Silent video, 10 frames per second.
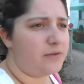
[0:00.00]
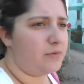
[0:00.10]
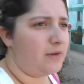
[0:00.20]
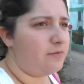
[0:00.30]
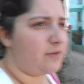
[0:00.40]
so
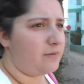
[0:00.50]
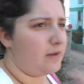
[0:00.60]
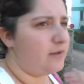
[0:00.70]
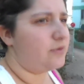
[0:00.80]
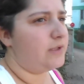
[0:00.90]
whenever
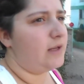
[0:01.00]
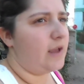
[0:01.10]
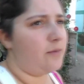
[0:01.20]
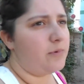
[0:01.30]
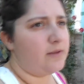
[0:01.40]
something interesting
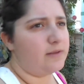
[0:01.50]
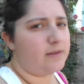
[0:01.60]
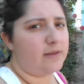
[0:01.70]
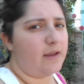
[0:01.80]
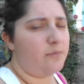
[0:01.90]

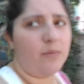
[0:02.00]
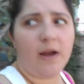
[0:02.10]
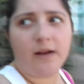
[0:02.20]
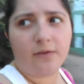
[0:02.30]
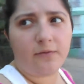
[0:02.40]
happens that
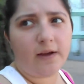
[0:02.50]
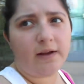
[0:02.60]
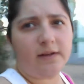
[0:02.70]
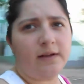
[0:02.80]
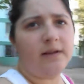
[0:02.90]
might
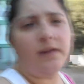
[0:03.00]
affect